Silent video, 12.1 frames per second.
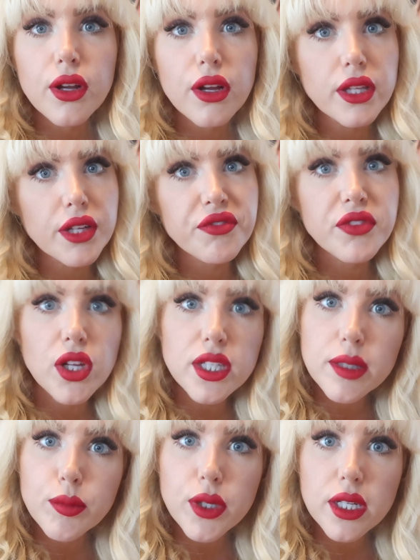I don't know how like
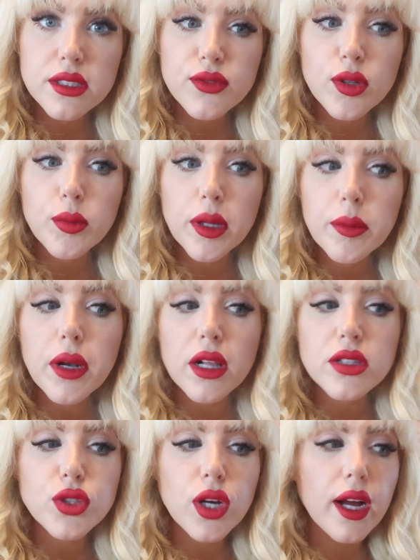vloggy productive it'll be, but
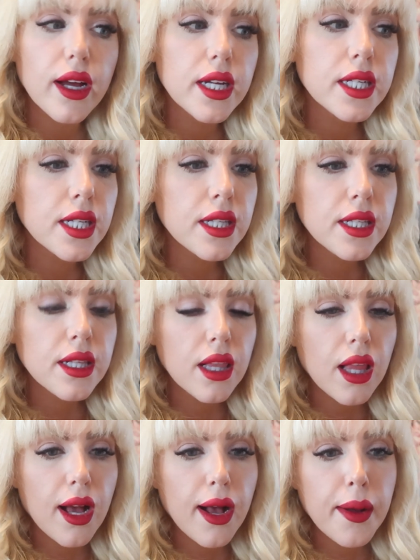I'll try.
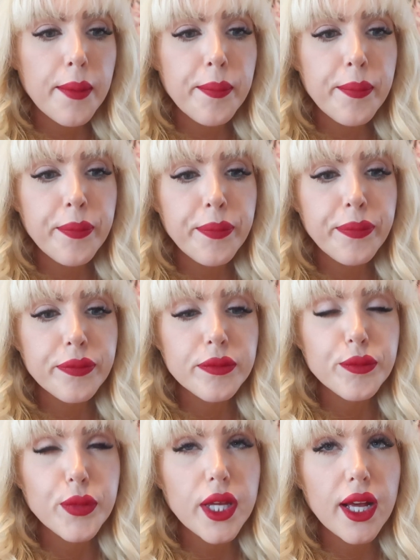Um,
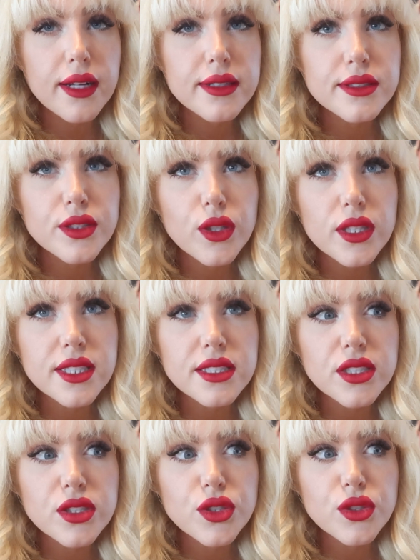but yeah, so at
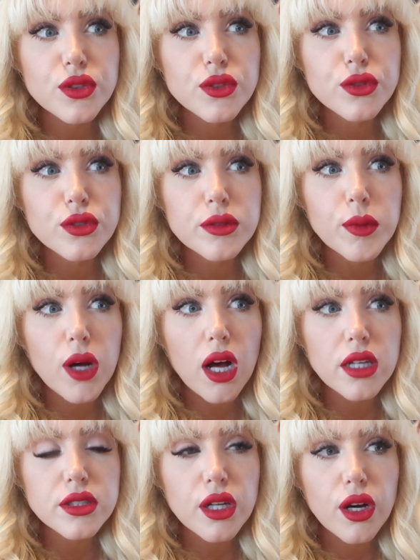least I'll do some
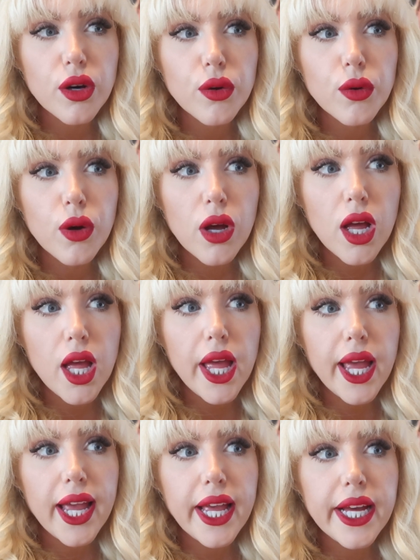Costco
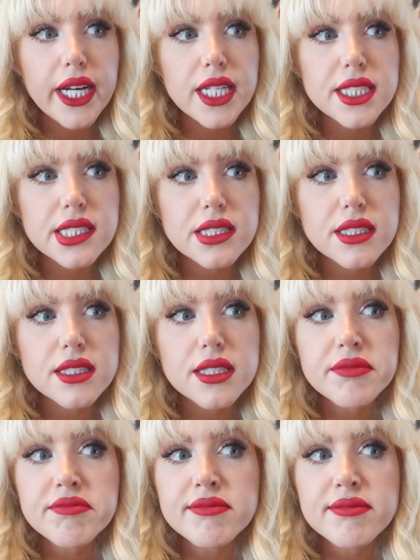and
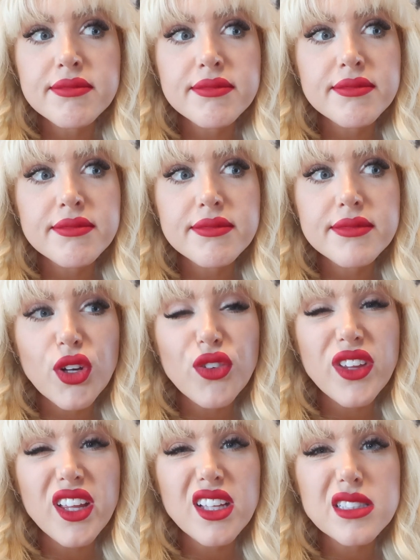
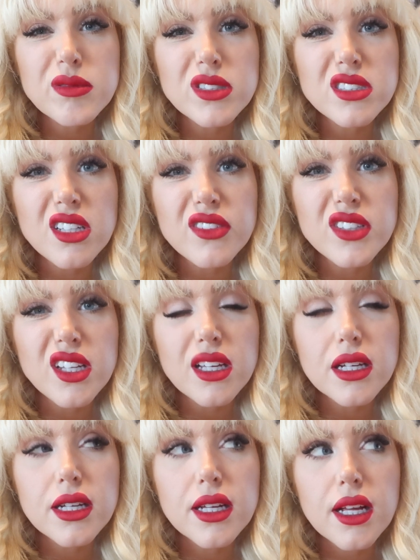hopefully I get some good stuff
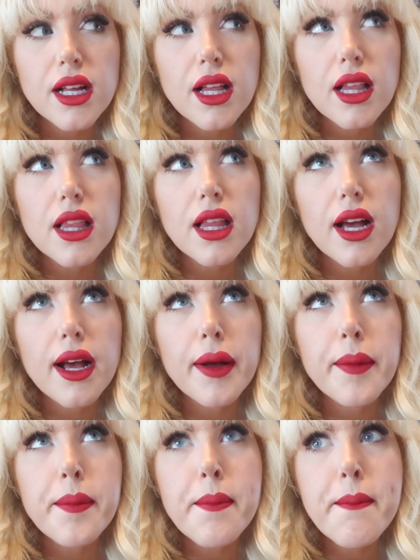today.
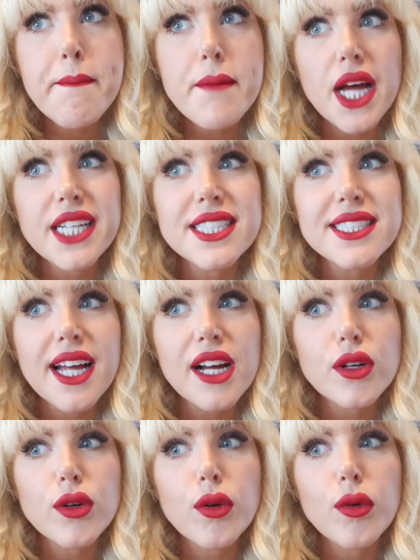Um, I did
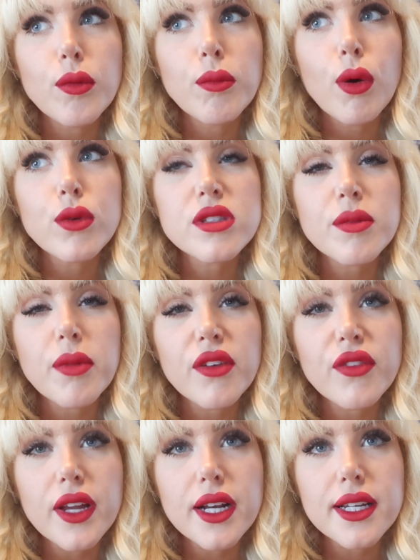tackle most of my
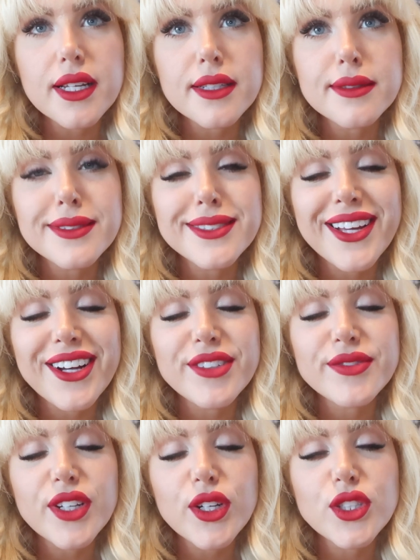vanity, so
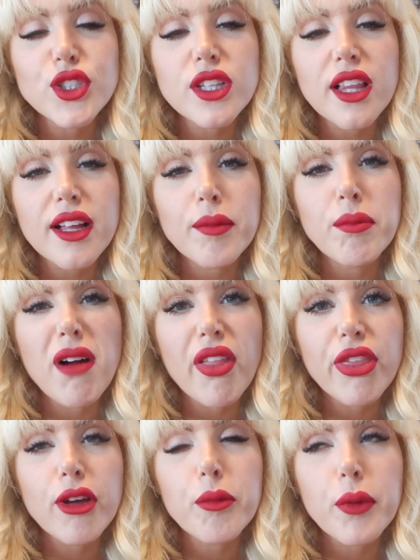I only took like a
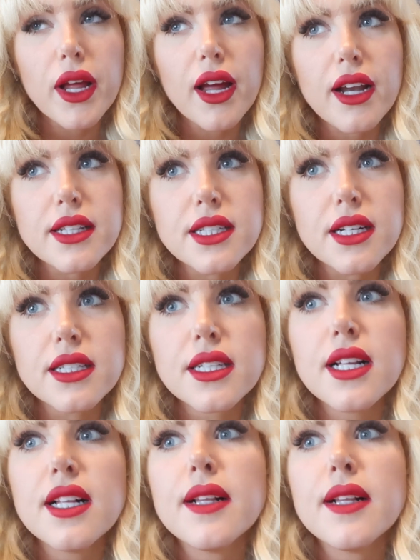month, but I got it done.